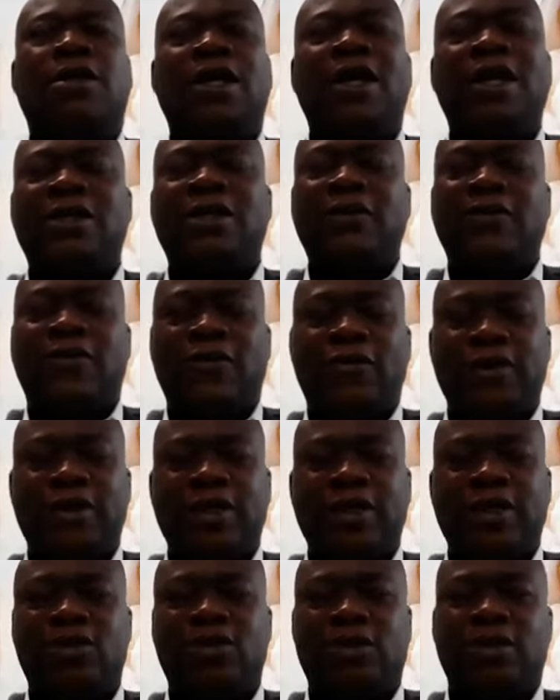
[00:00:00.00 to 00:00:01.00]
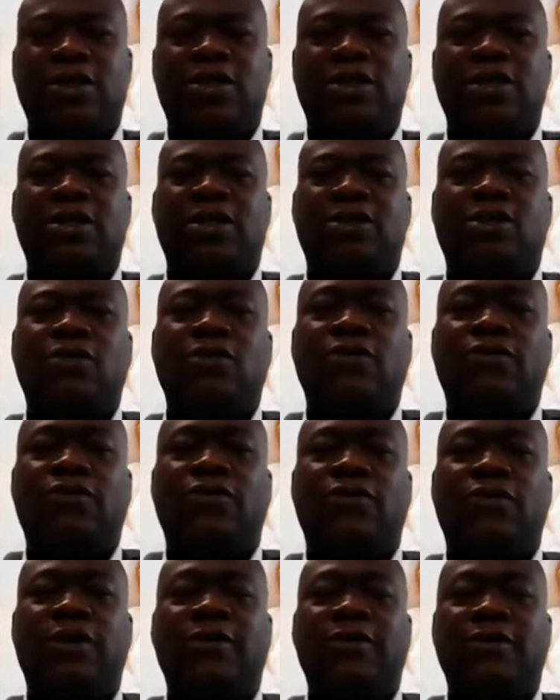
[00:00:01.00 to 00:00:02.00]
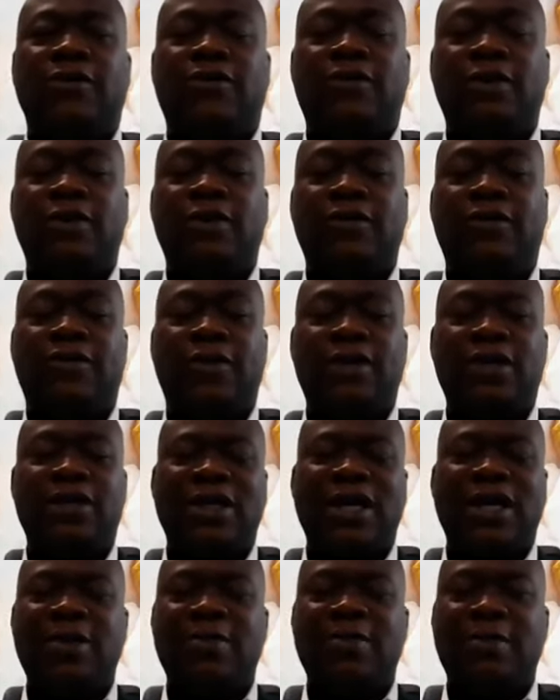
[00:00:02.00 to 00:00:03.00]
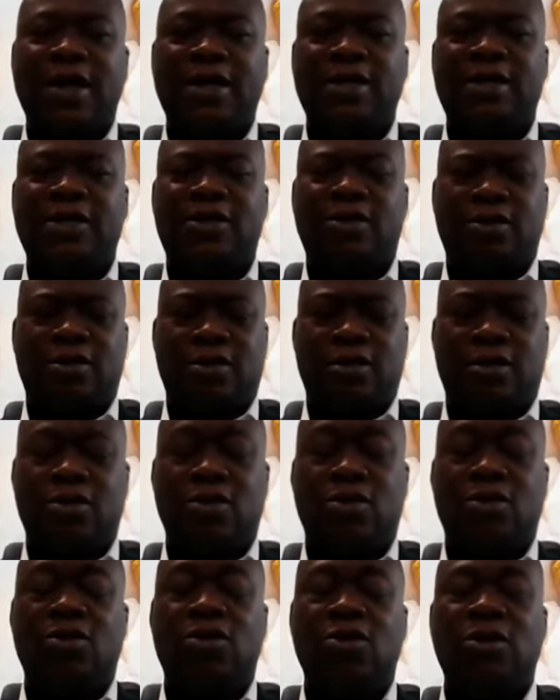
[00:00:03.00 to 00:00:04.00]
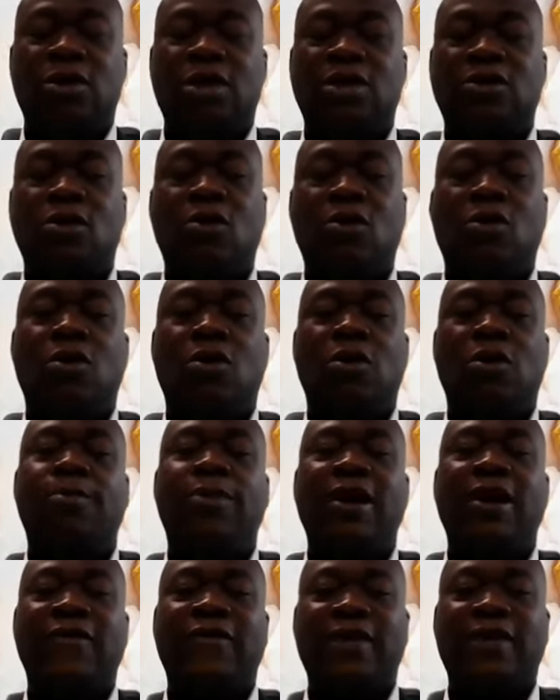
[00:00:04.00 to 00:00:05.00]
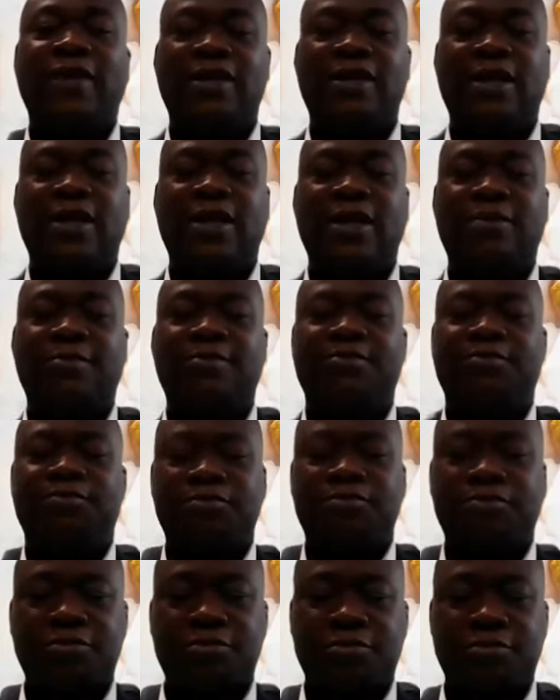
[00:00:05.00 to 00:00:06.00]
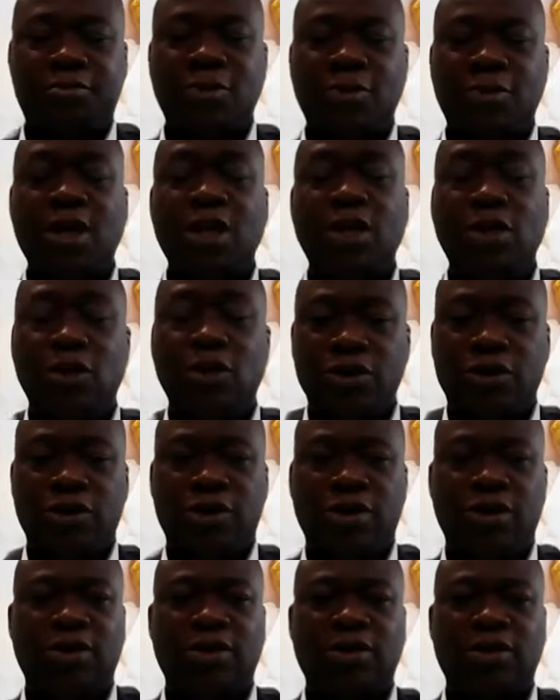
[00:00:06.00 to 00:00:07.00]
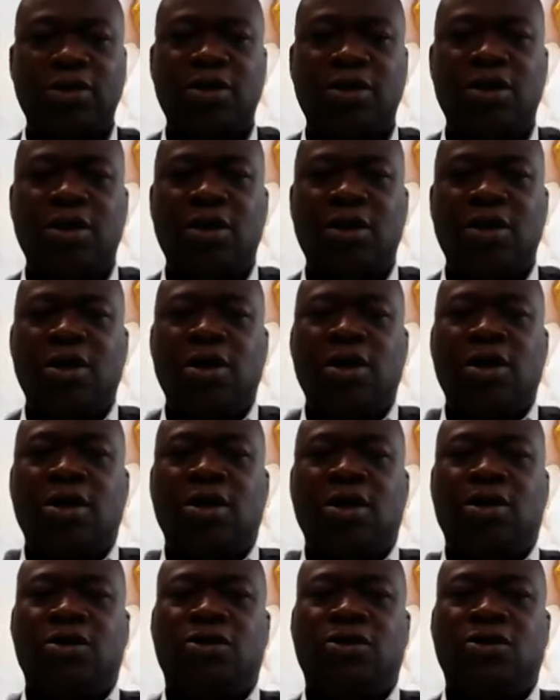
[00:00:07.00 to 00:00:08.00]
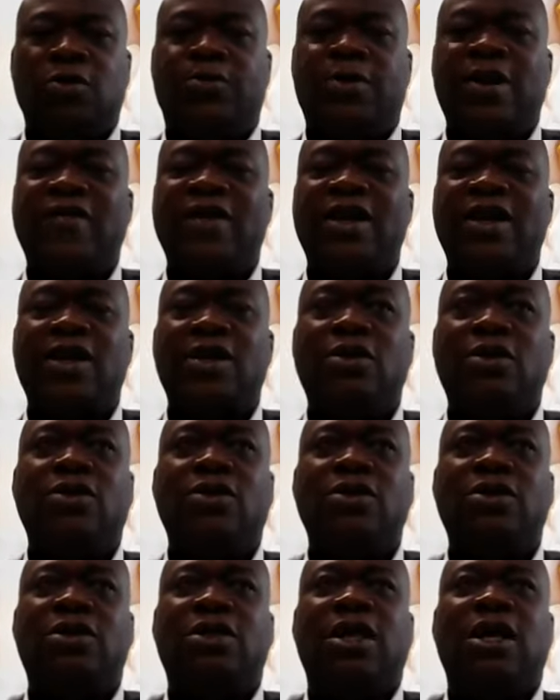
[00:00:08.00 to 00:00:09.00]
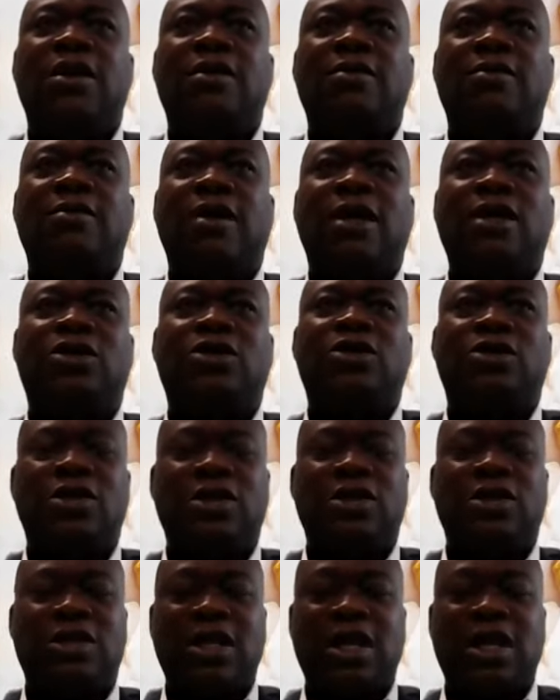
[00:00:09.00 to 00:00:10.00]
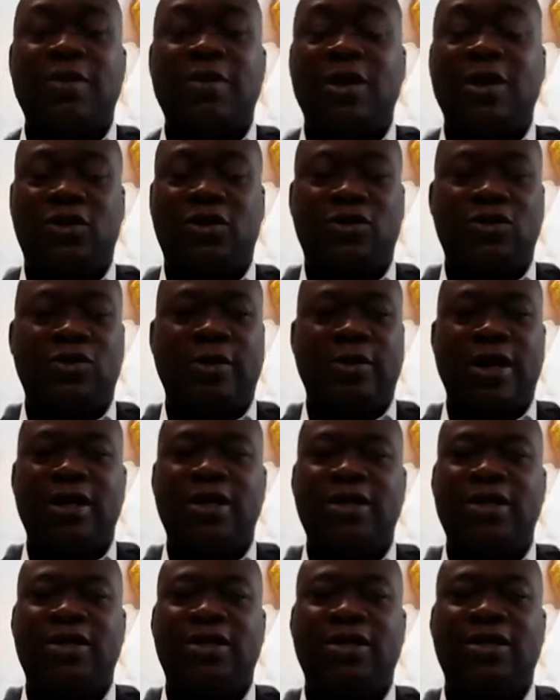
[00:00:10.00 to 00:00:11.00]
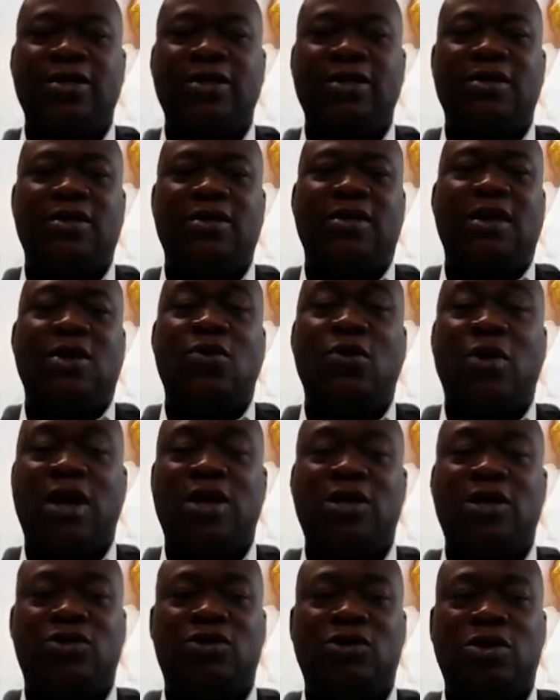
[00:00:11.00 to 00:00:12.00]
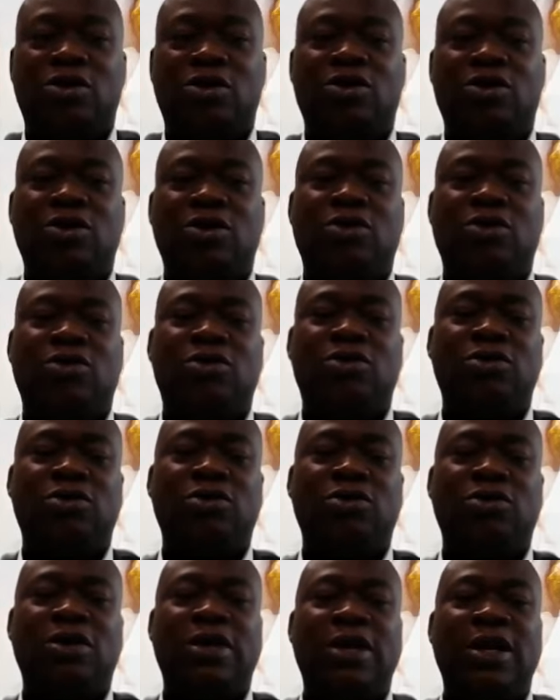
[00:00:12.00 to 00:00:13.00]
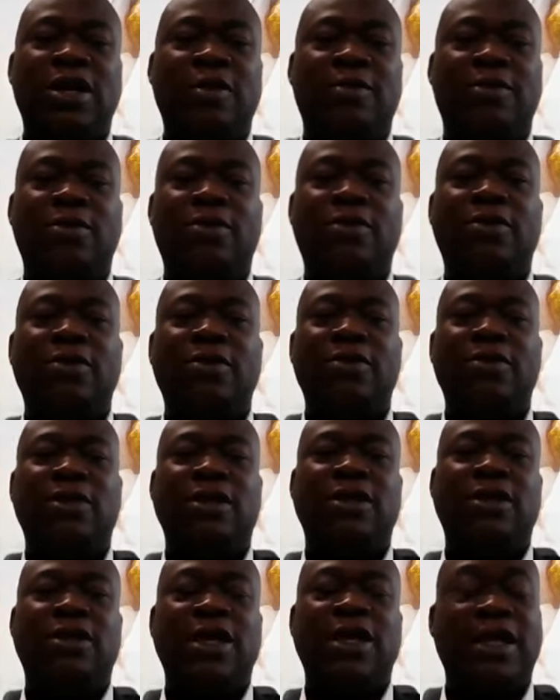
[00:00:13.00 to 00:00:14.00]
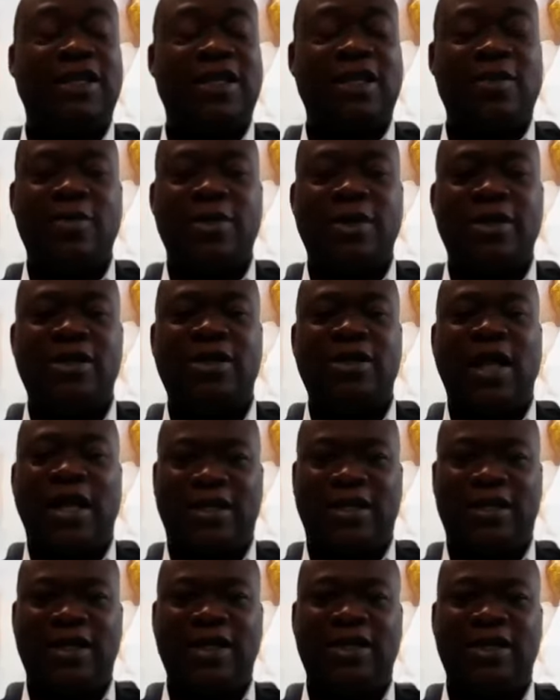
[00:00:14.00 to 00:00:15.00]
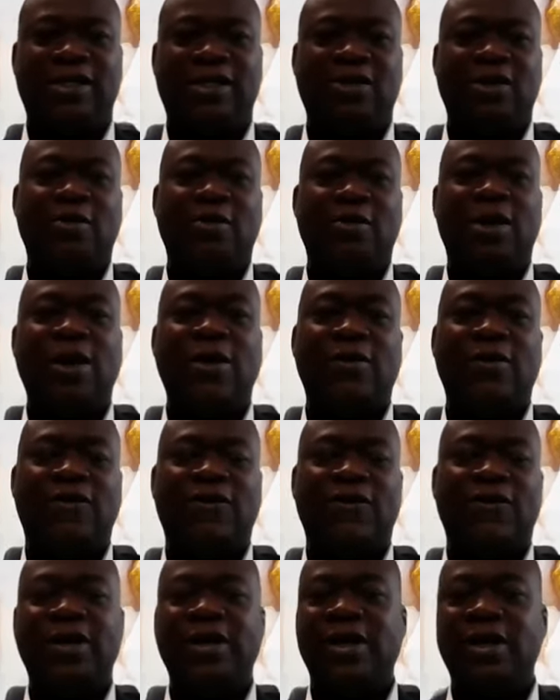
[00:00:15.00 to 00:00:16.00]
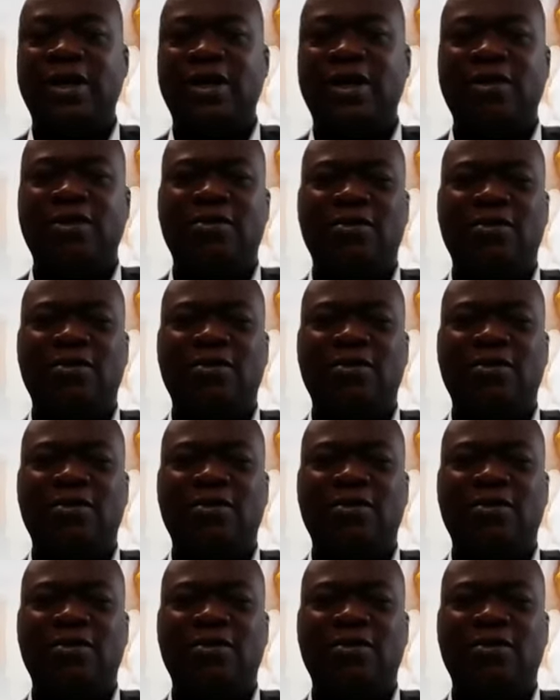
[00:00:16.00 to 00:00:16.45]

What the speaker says: alternative funding sources, so for the first timers, there's what we call private notes. So private notes are short-term instruments that we can structure to enable the SMEs access some kind of funding